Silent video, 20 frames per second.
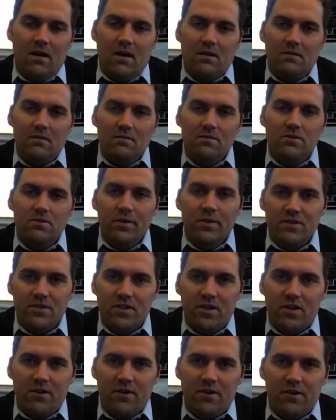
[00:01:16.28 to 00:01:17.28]
doing a
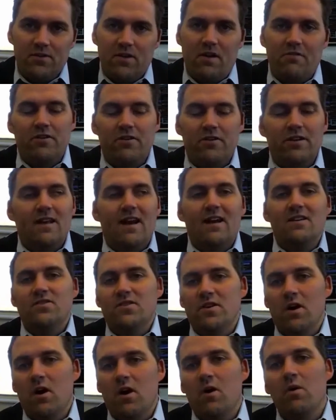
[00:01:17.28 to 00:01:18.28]
securities offering? That
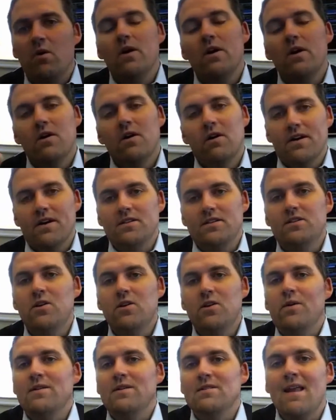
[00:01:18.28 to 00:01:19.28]
ICO or that
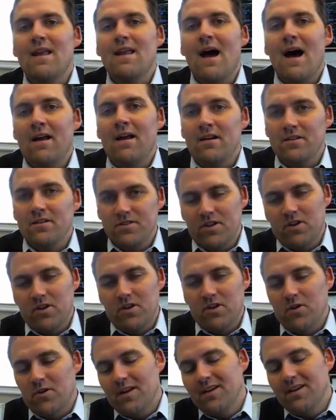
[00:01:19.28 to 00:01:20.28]
token is not a
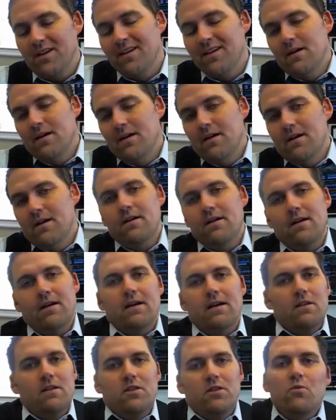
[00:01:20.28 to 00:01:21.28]
security.
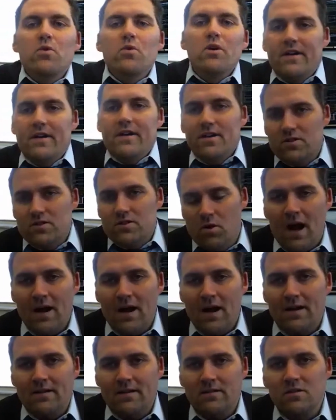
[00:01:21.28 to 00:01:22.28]
There really is no
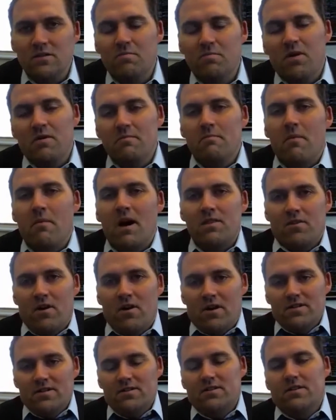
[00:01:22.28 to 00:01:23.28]
guidance, but my
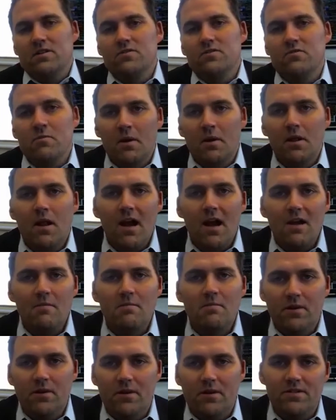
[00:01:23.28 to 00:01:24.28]
thought is this: from a
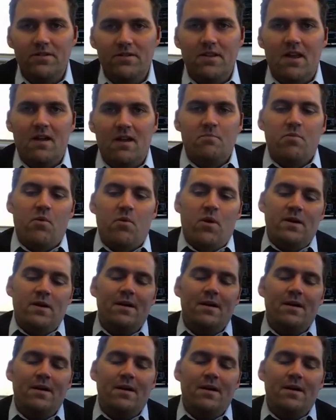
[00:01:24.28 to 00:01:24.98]
liability standpoint,